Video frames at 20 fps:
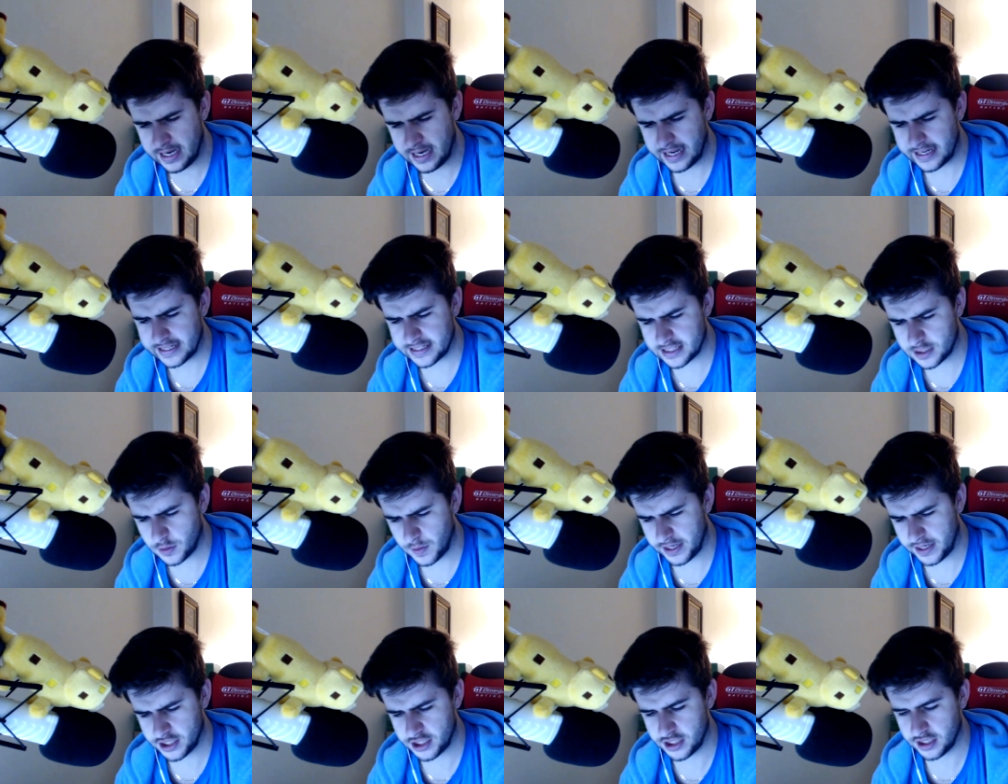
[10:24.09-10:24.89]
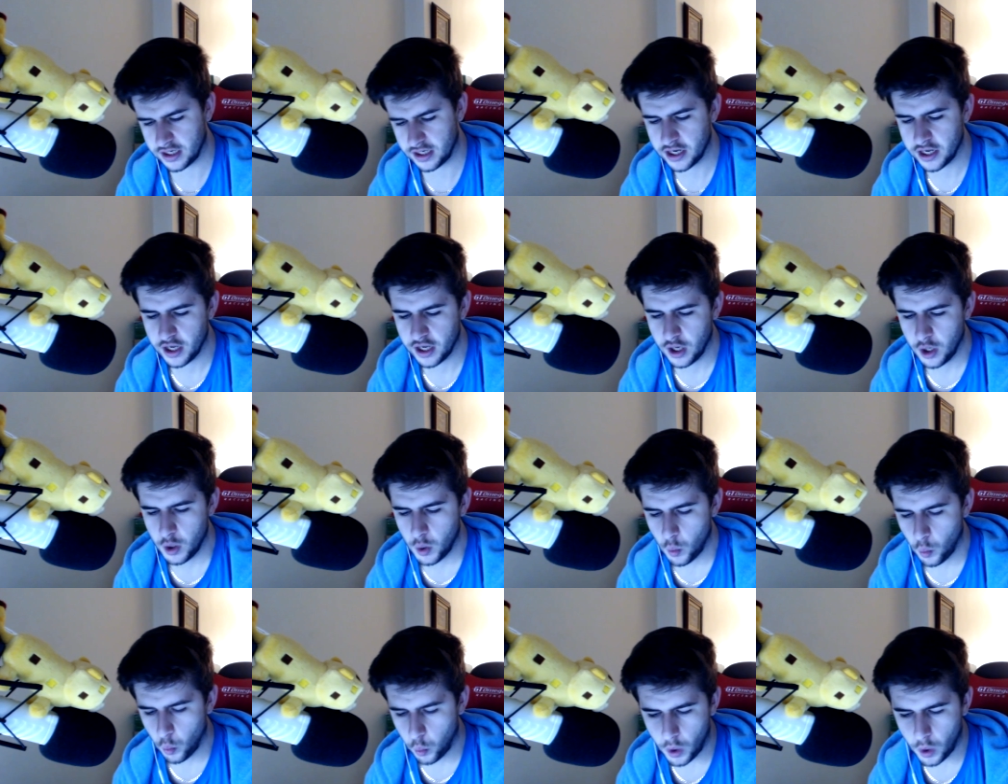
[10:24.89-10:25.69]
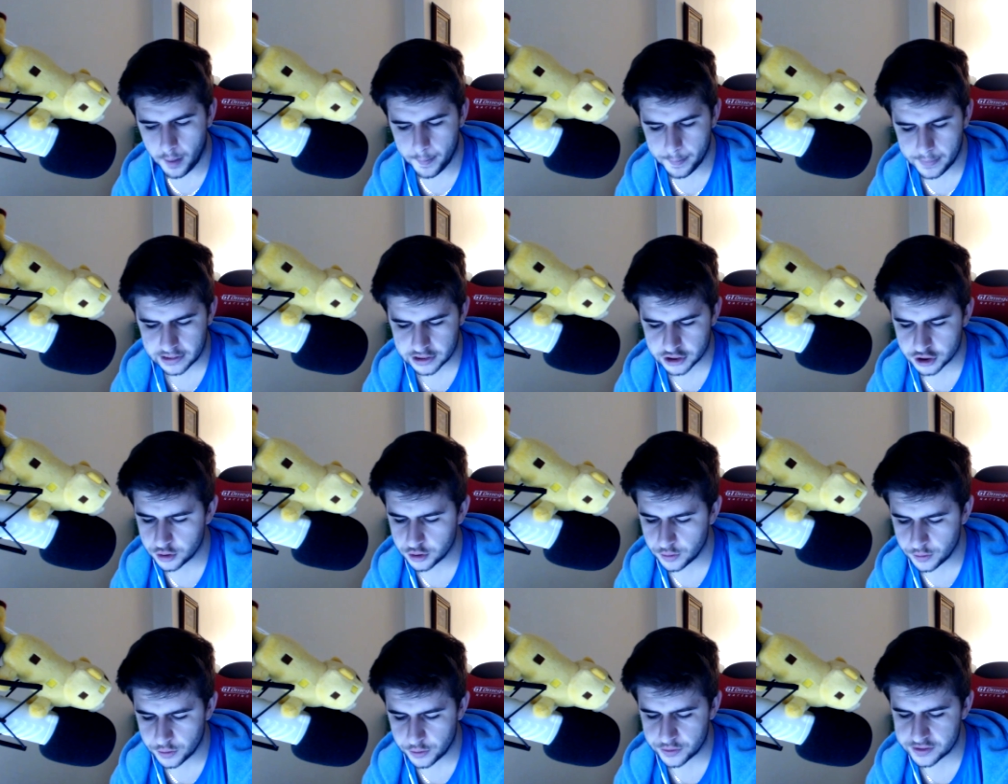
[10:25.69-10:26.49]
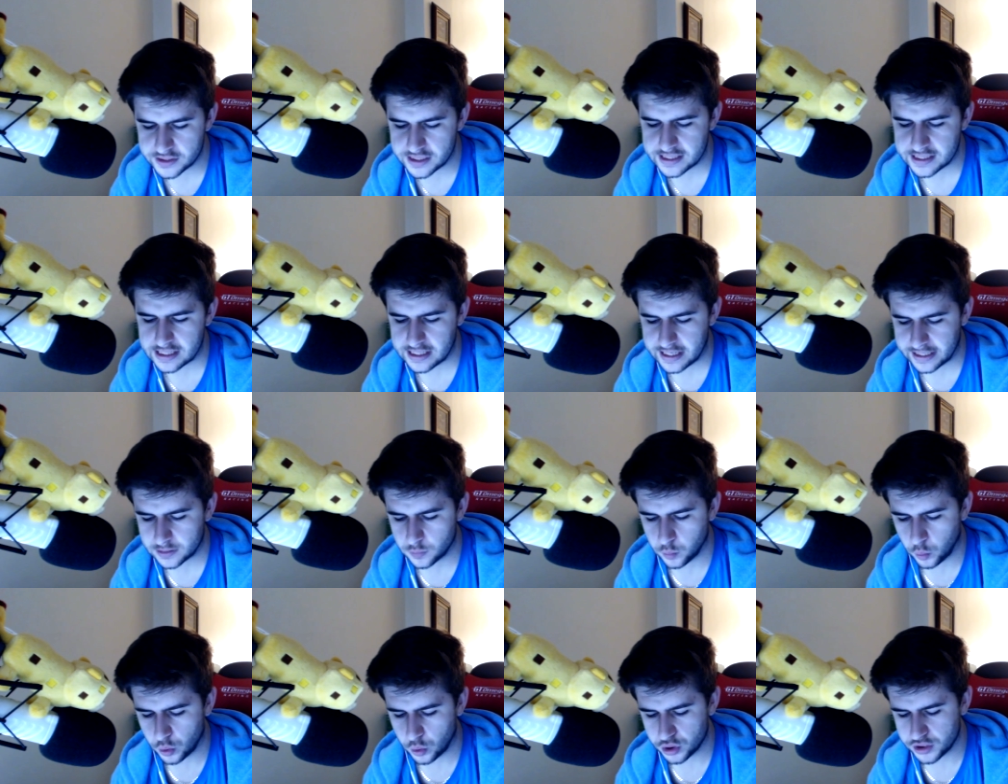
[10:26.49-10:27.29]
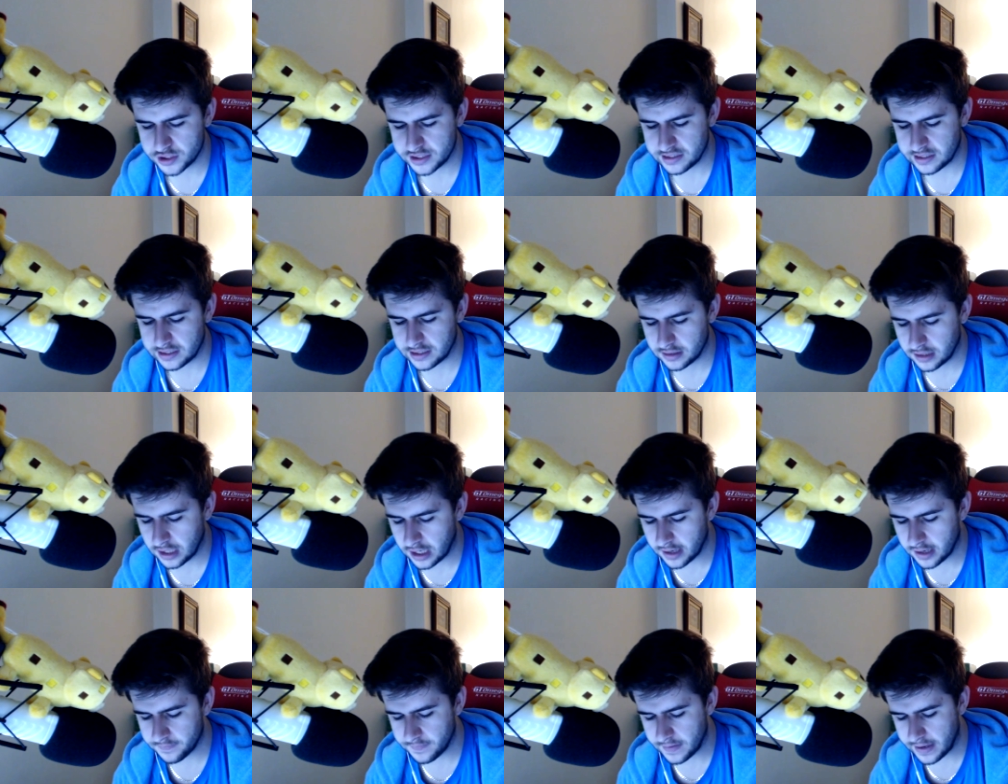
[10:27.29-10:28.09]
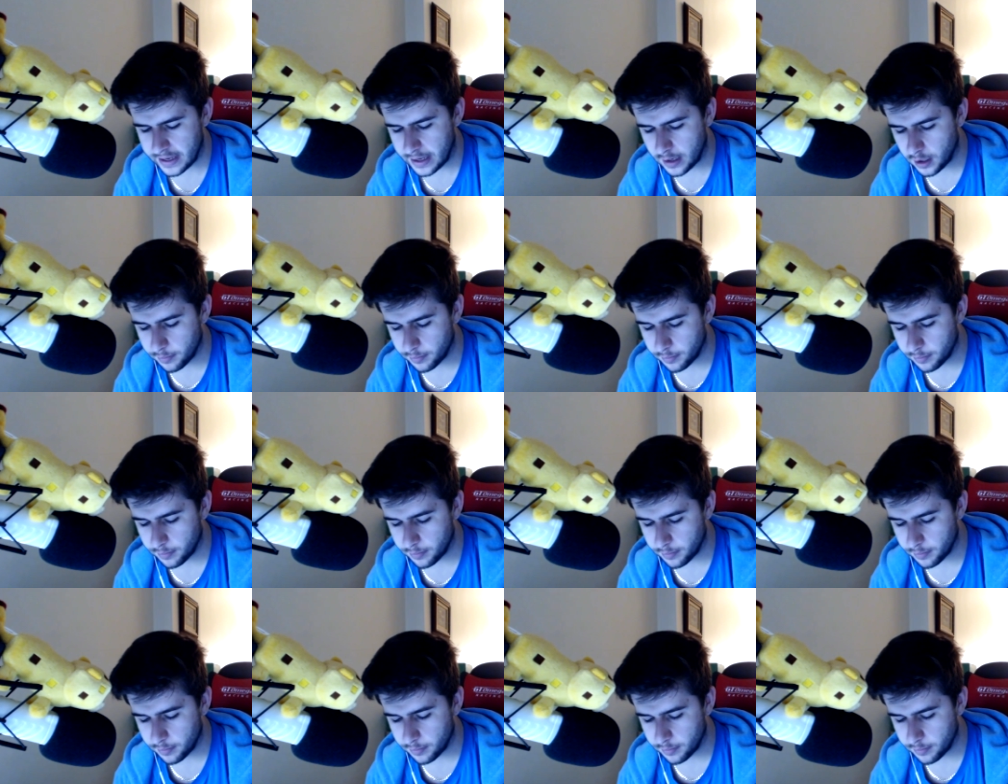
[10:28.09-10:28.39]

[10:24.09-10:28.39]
Next question. What must you use to collect water and lava?